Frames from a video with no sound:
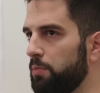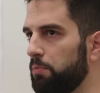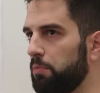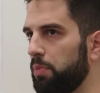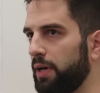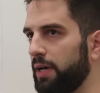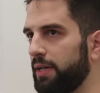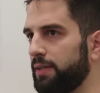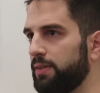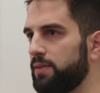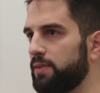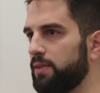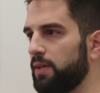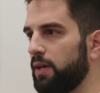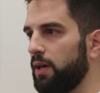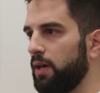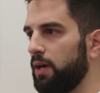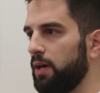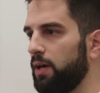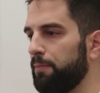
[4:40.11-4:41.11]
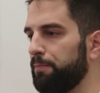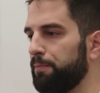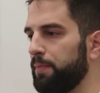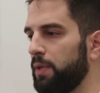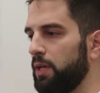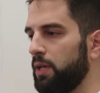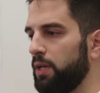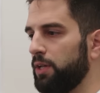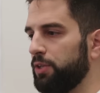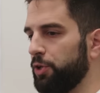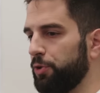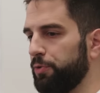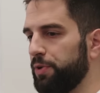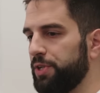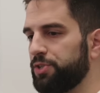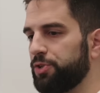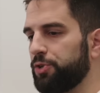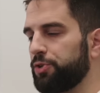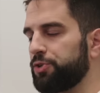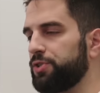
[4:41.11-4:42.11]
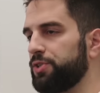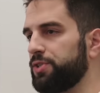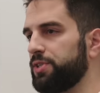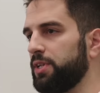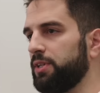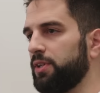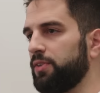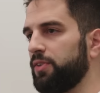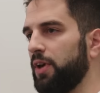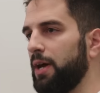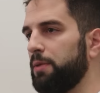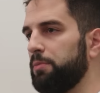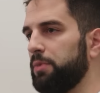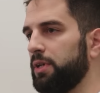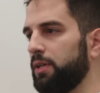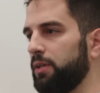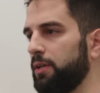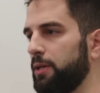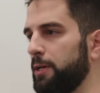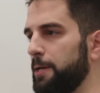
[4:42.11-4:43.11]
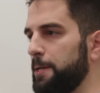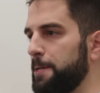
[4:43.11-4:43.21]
but the resources and the timing